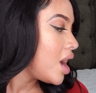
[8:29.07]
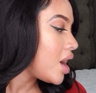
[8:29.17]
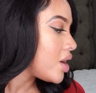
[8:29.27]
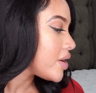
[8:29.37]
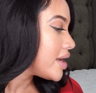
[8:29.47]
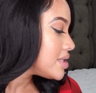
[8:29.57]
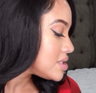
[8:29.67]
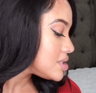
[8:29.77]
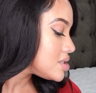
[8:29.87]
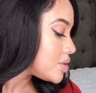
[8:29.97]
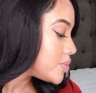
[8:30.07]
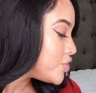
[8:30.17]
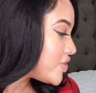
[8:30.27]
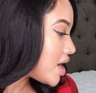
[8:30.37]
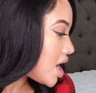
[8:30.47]
All right, so
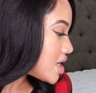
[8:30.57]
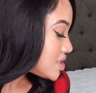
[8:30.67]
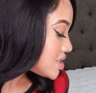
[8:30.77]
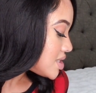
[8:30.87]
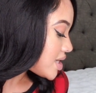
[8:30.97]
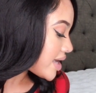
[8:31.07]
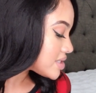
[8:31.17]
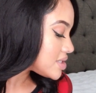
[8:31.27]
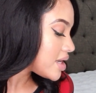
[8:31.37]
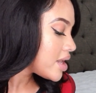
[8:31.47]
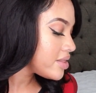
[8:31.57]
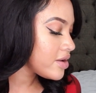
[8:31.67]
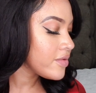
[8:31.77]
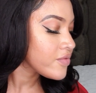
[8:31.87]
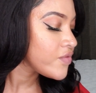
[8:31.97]
moving on to the next.
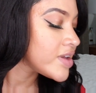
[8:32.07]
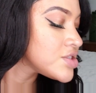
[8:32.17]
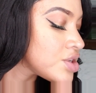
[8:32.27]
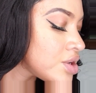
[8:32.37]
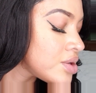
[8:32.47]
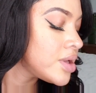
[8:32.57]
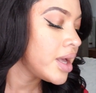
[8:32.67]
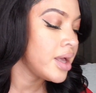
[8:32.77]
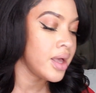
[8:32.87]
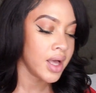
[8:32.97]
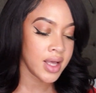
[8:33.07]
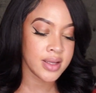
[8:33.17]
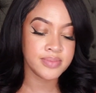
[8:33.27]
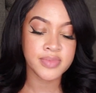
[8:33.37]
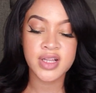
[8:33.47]
Another facial
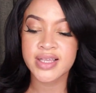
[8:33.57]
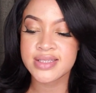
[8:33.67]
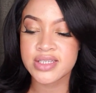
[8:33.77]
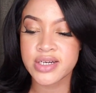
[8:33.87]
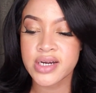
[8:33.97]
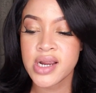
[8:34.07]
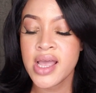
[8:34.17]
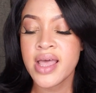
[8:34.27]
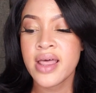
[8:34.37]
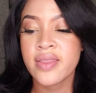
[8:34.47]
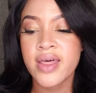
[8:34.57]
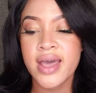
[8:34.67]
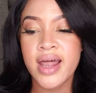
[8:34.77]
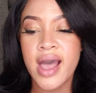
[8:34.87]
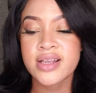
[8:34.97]
cleanser
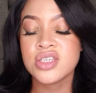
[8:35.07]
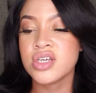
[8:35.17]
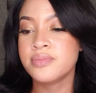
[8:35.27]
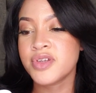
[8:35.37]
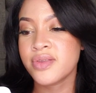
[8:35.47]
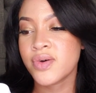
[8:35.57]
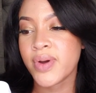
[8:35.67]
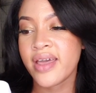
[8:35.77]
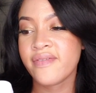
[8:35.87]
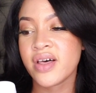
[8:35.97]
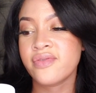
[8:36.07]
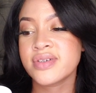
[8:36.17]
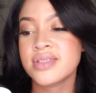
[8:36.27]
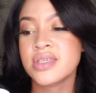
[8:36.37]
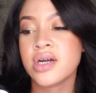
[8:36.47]
that I jumped on the wave of
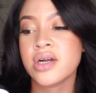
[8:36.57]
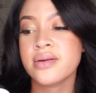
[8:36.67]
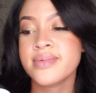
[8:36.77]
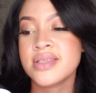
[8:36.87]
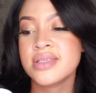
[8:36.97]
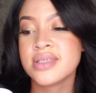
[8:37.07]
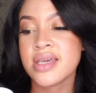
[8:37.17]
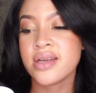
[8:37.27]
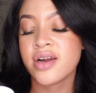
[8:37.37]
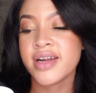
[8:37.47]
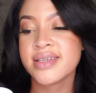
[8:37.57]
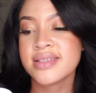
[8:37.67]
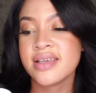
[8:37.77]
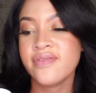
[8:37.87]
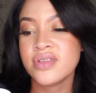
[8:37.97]
was the Urban Skin
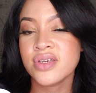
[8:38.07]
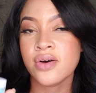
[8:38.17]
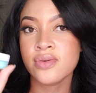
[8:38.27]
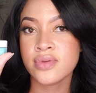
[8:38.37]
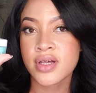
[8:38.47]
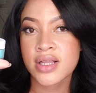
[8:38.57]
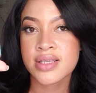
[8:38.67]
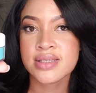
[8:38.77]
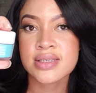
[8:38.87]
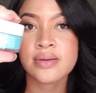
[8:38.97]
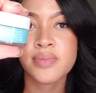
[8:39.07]
RX Even Tone Cleansing